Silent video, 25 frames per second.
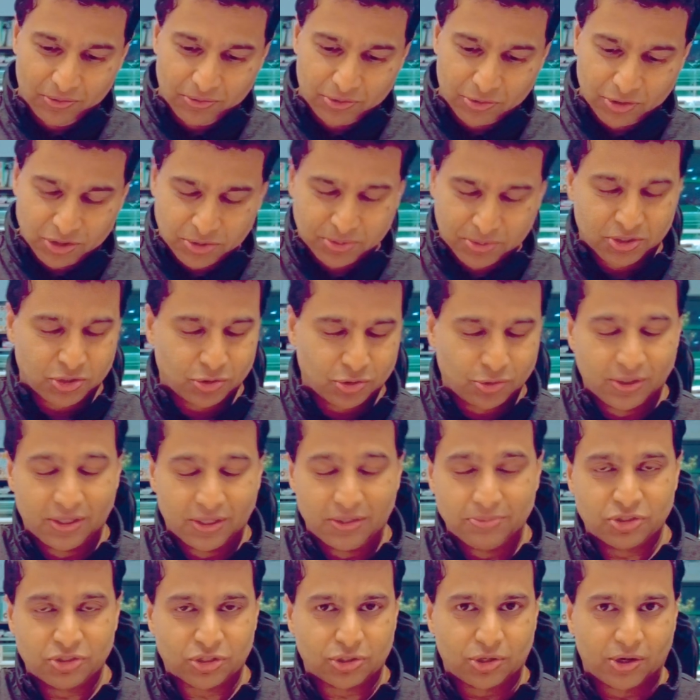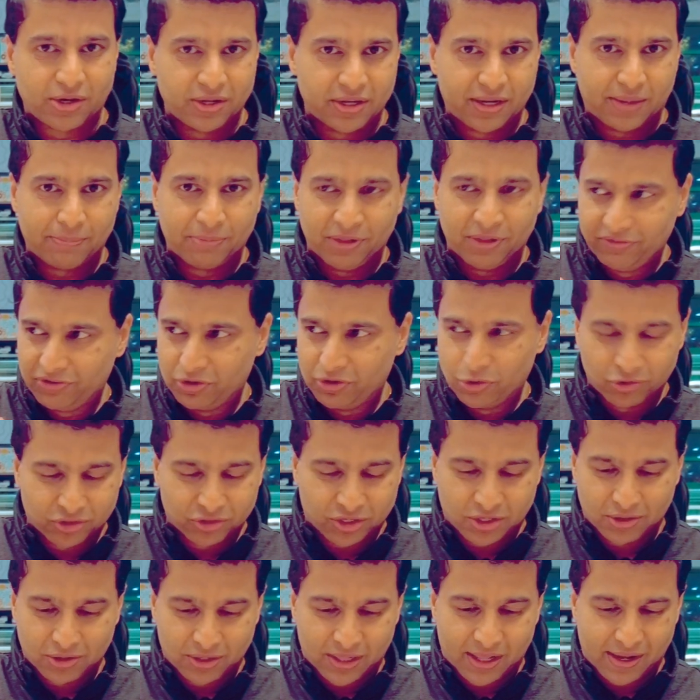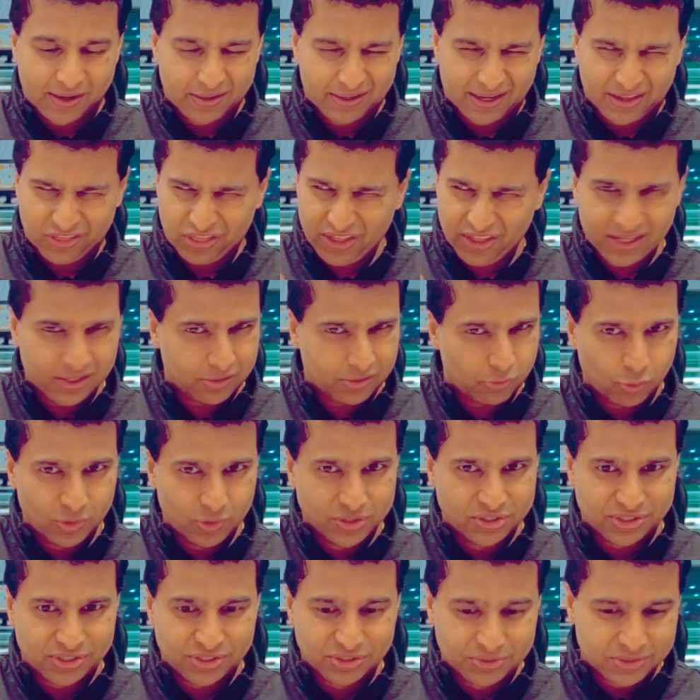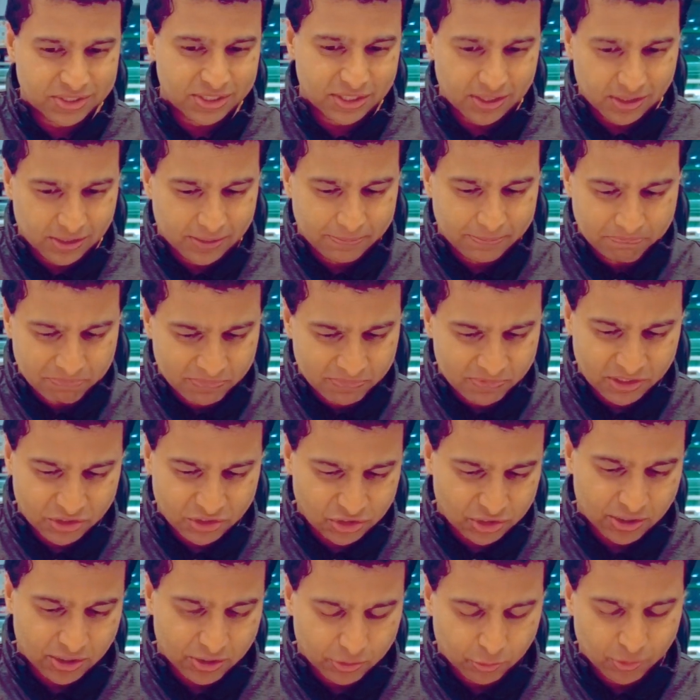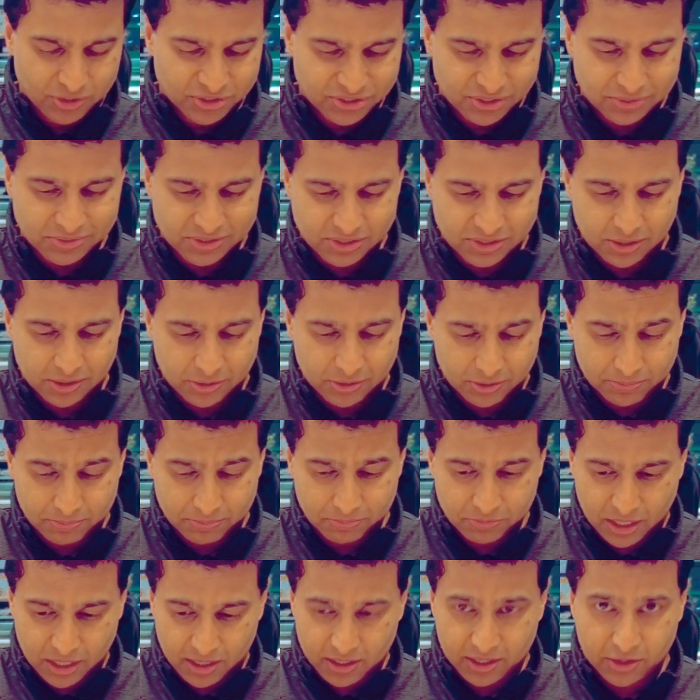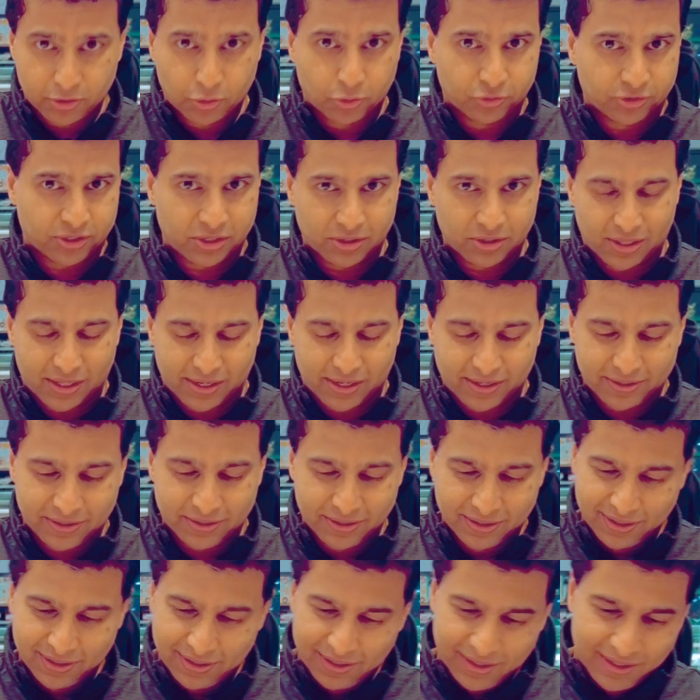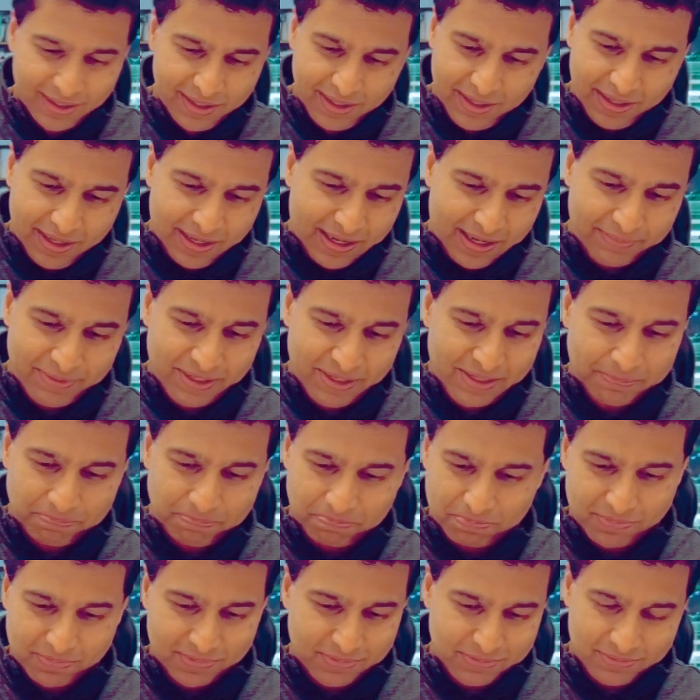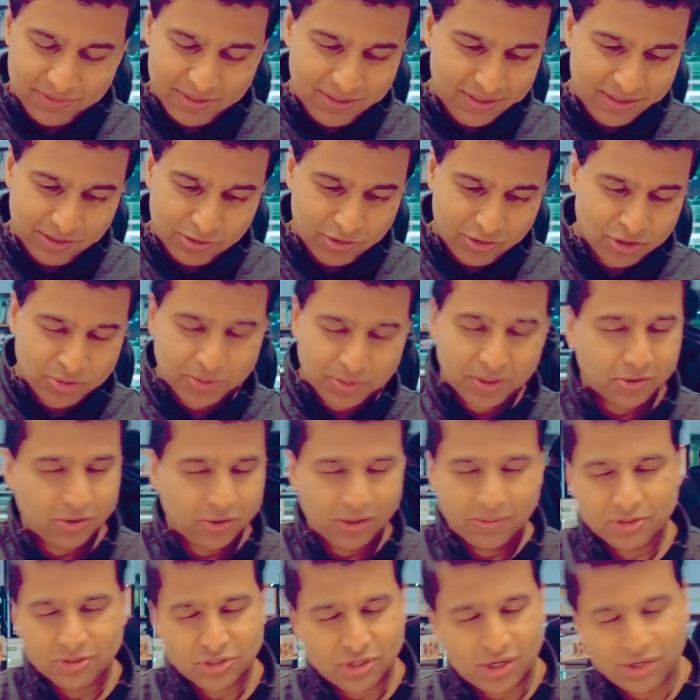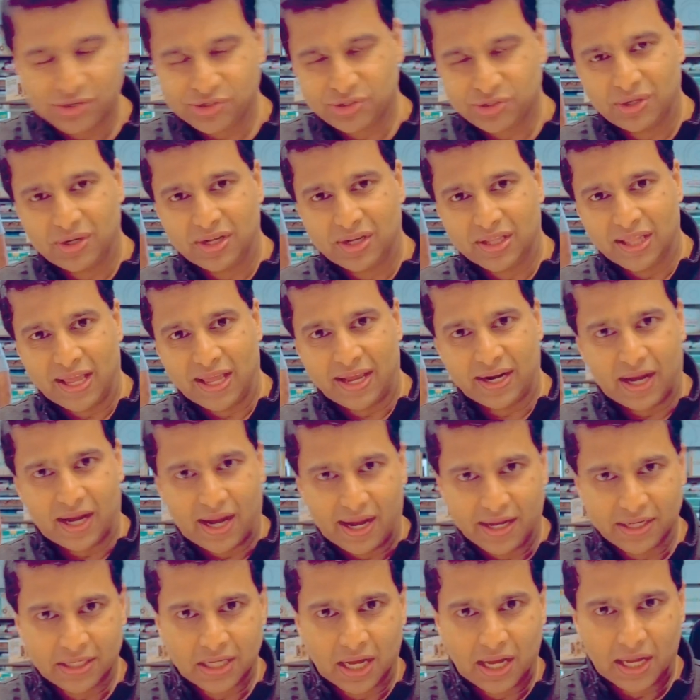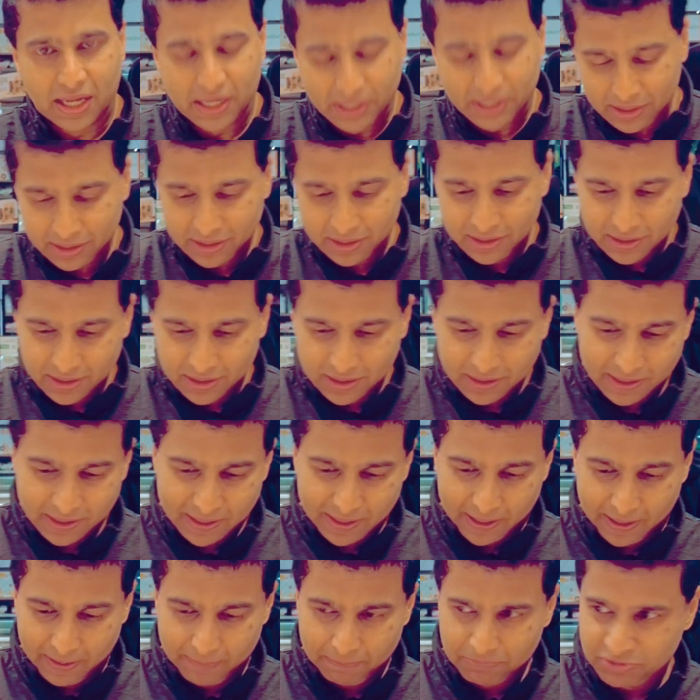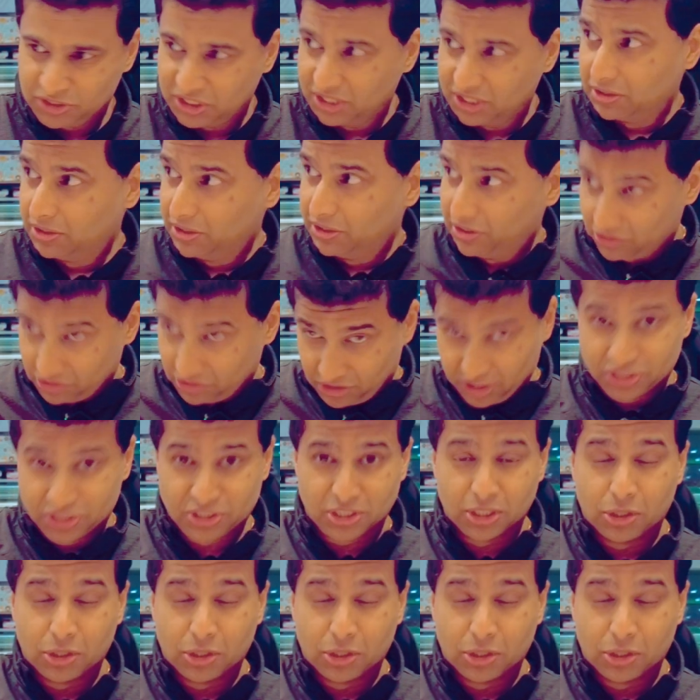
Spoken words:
Krispy Kreme started, I believe, in North Carolina. I think Winston-Salem. They started in Winston-Salem, North Carolina. I mean, Krispy Kreme is also an Atlanta icon, particularly this